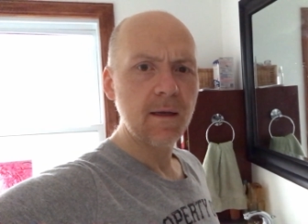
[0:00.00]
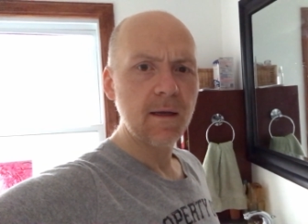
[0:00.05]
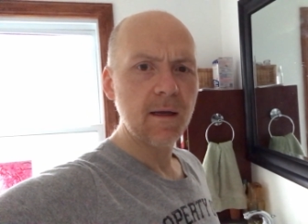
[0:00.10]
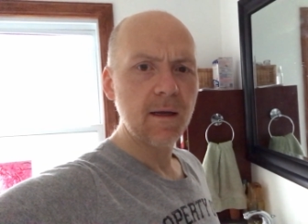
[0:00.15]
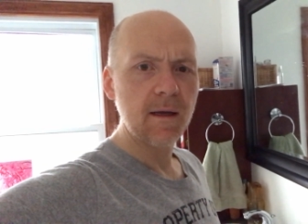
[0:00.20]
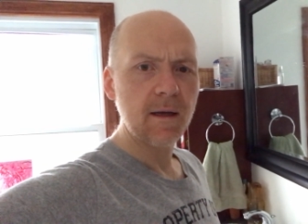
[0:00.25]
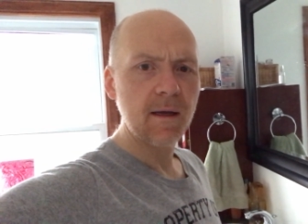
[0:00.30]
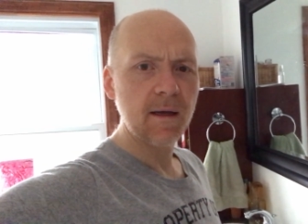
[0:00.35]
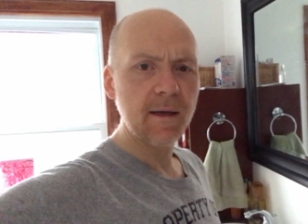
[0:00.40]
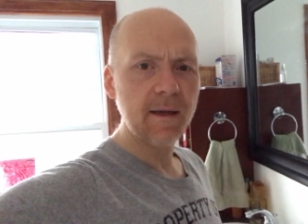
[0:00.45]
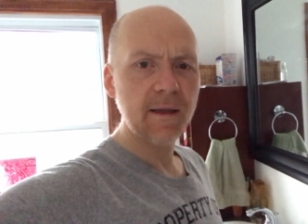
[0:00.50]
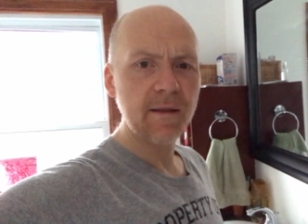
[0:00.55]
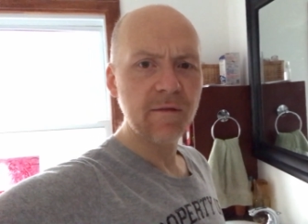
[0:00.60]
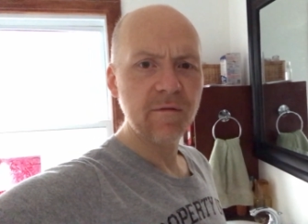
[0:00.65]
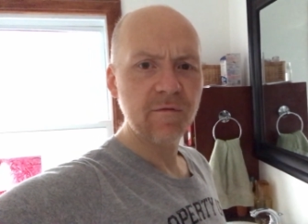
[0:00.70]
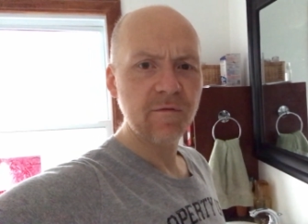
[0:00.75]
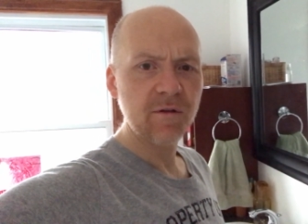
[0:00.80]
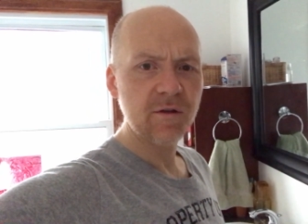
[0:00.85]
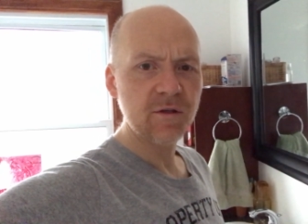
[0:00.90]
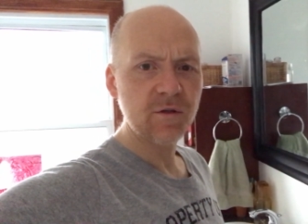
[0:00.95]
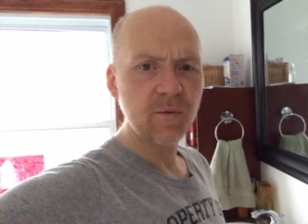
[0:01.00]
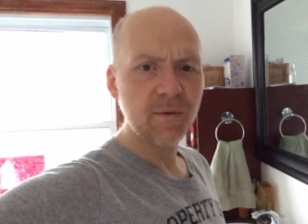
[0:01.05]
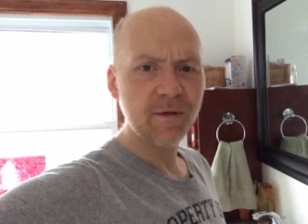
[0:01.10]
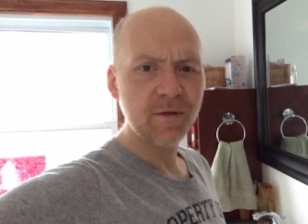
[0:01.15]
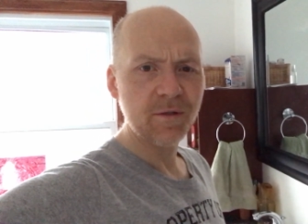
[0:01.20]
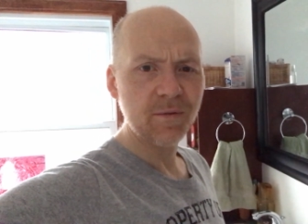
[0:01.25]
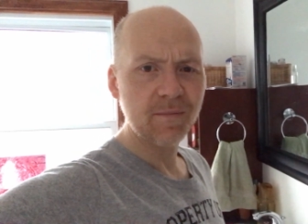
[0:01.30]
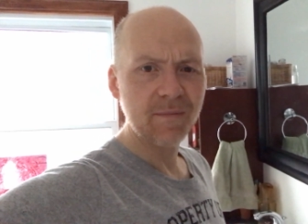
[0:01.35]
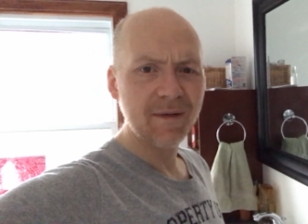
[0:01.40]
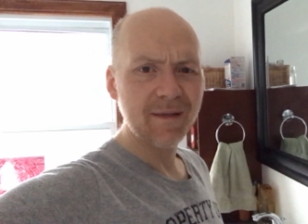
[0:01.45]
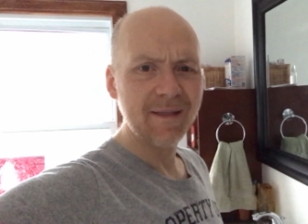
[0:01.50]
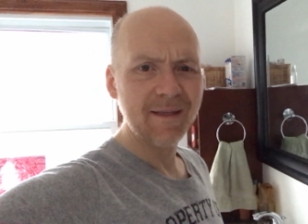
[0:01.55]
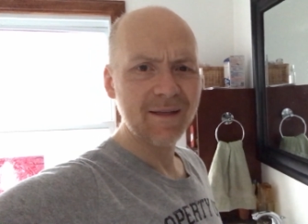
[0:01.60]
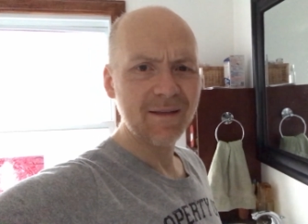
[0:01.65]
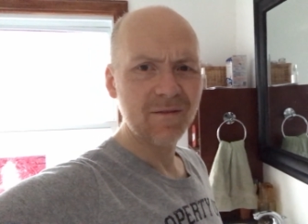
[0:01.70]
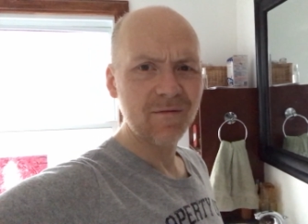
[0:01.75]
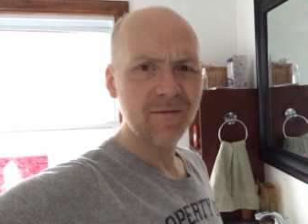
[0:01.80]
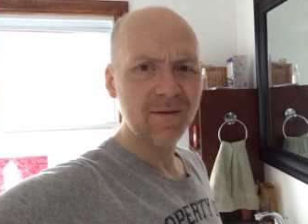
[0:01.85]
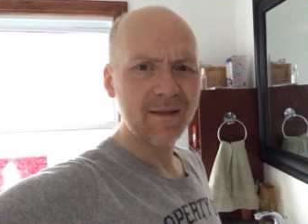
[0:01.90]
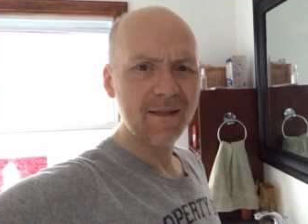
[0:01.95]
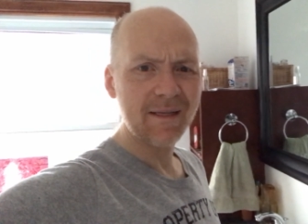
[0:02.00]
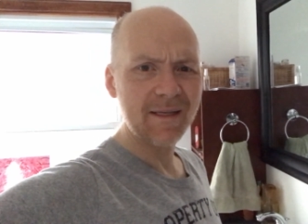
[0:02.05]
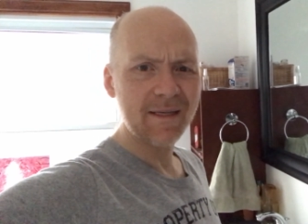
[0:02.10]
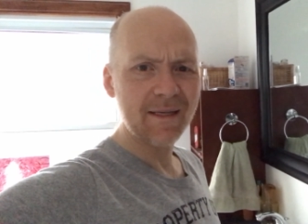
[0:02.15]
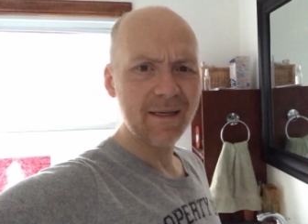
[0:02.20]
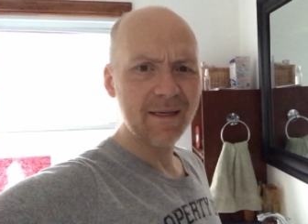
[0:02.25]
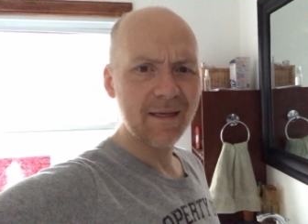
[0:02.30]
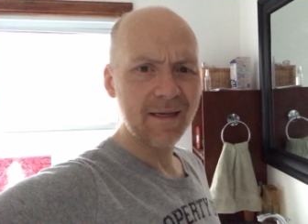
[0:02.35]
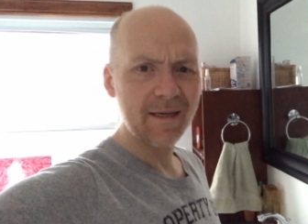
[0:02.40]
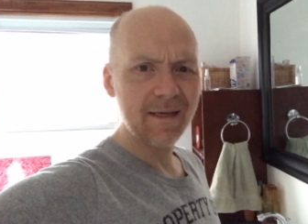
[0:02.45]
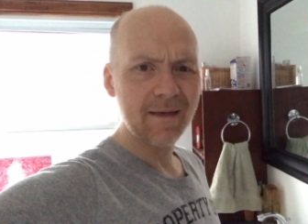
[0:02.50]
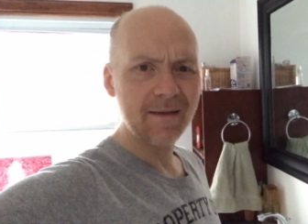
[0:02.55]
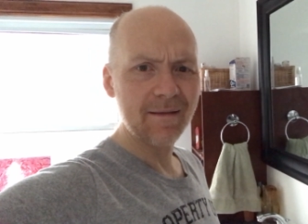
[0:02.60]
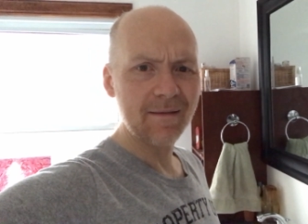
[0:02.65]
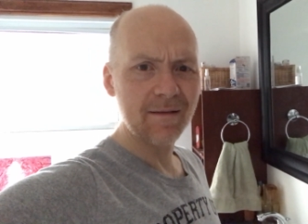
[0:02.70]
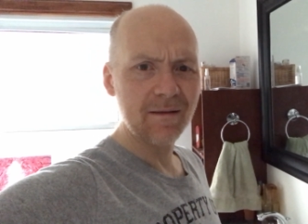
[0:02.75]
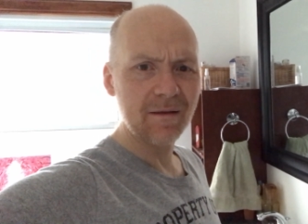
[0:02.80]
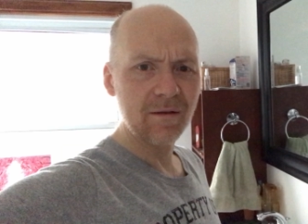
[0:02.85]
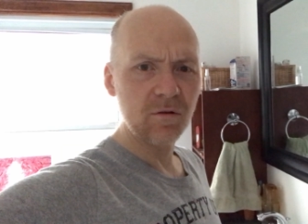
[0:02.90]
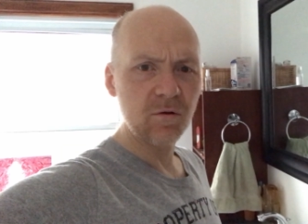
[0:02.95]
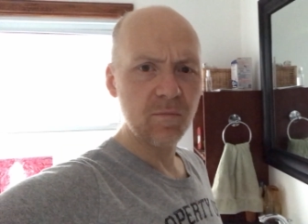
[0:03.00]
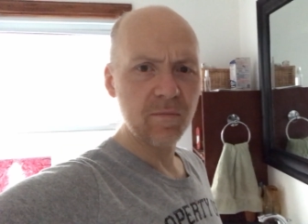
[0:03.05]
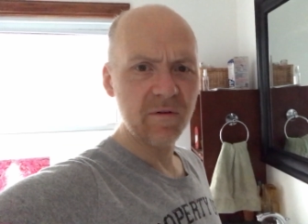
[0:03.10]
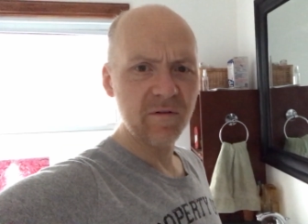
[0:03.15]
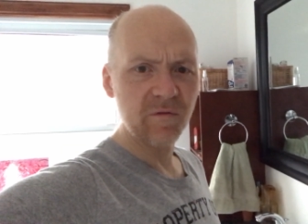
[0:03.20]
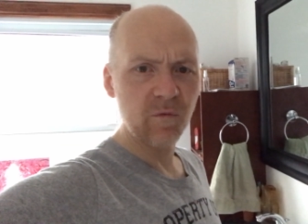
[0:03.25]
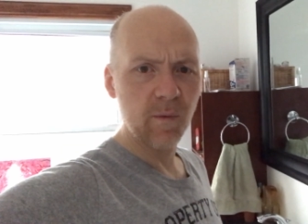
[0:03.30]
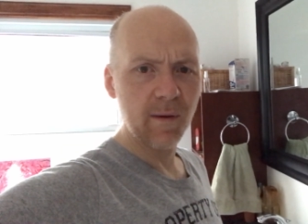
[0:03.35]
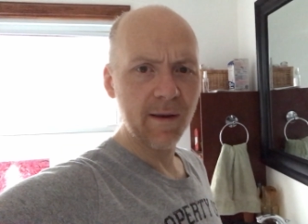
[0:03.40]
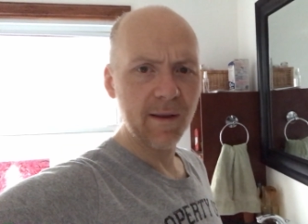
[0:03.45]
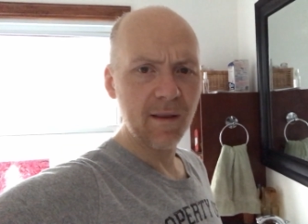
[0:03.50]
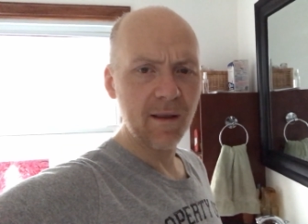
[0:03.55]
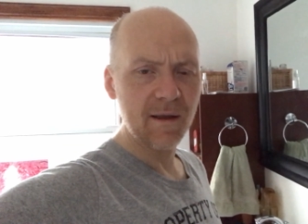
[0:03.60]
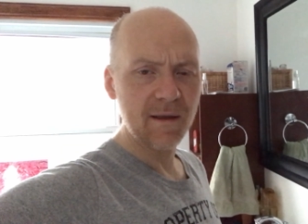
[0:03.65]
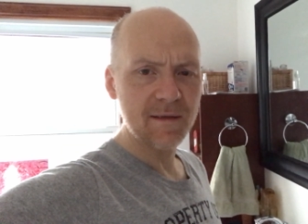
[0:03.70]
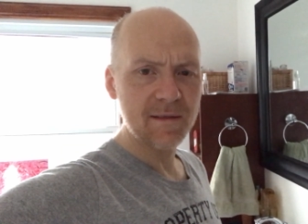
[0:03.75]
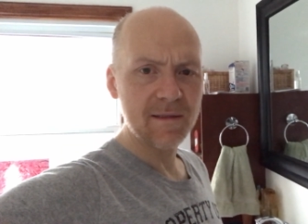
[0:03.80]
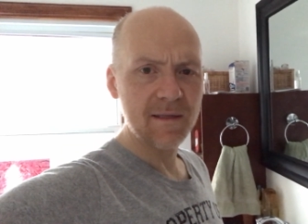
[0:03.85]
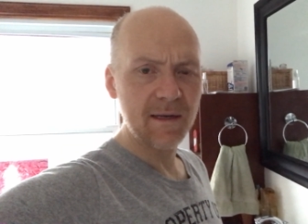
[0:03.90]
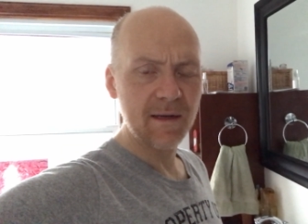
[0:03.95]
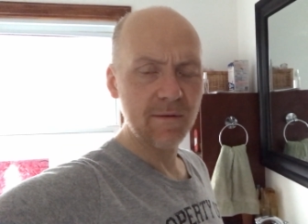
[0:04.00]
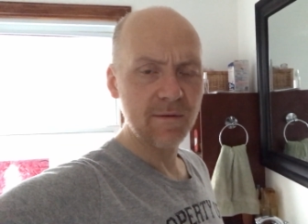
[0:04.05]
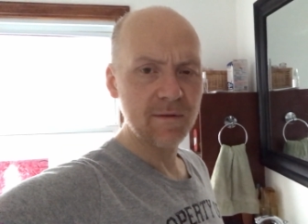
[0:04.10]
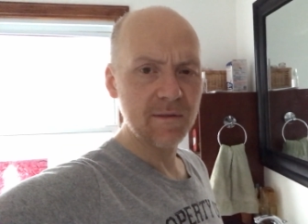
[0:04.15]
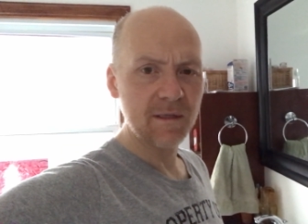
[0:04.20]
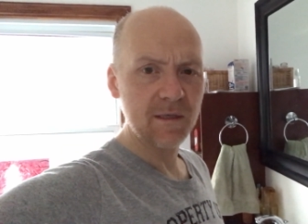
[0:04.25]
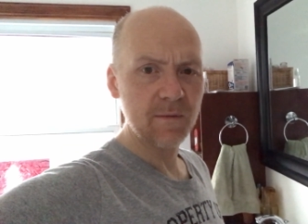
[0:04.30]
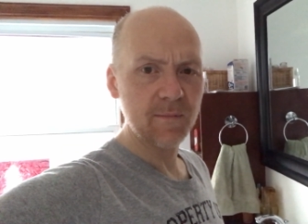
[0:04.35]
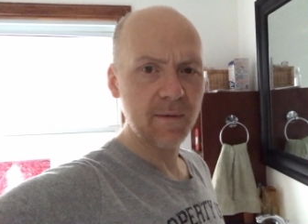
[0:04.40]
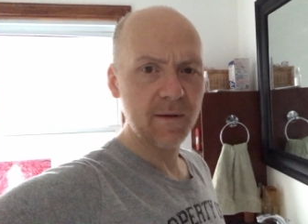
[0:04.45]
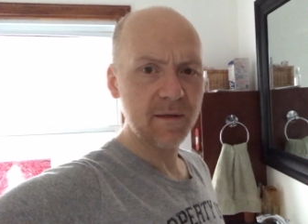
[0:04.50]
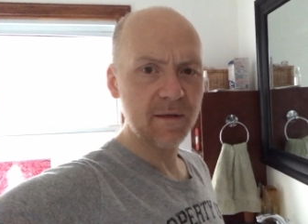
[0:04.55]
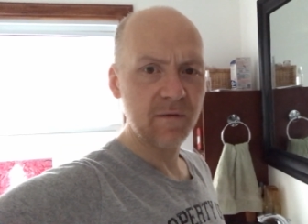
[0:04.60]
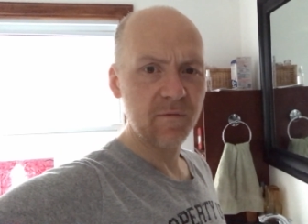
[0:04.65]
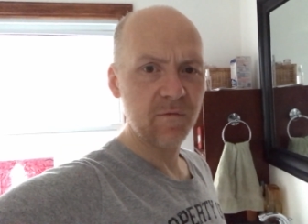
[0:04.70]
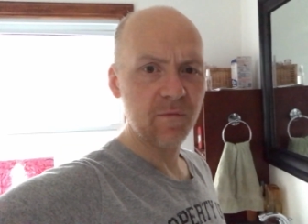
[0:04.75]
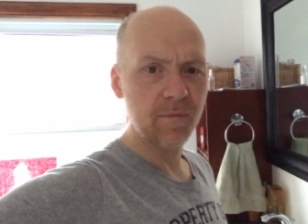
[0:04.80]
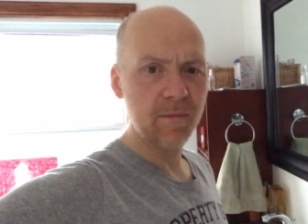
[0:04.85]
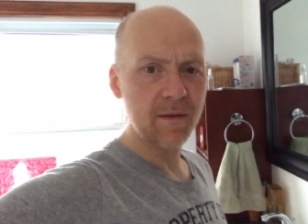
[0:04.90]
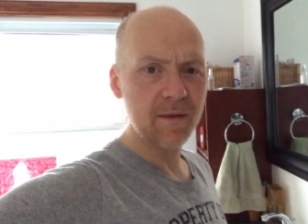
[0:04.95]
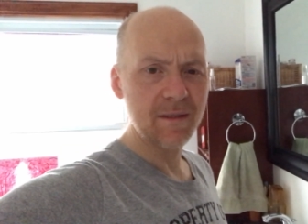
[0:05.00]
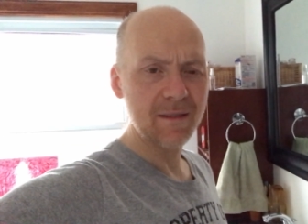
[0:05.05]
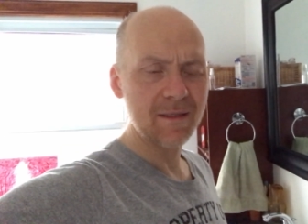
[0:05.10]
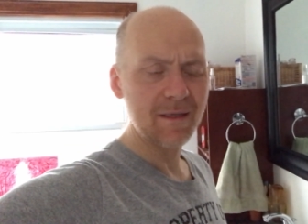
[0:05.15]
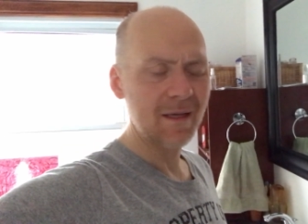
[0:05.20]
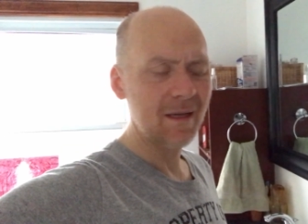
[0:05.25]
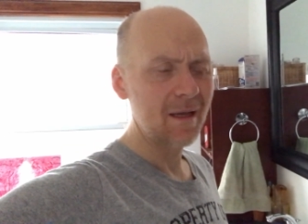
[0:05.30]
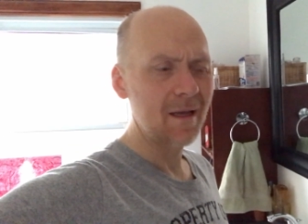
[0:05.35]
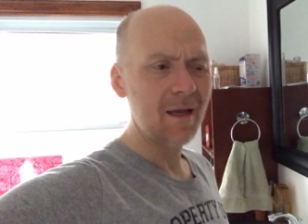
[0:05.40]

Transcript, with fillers: Again, the fluctuation, but I think it's finally kicking in, the little bit of weight loss that I was expecting from this.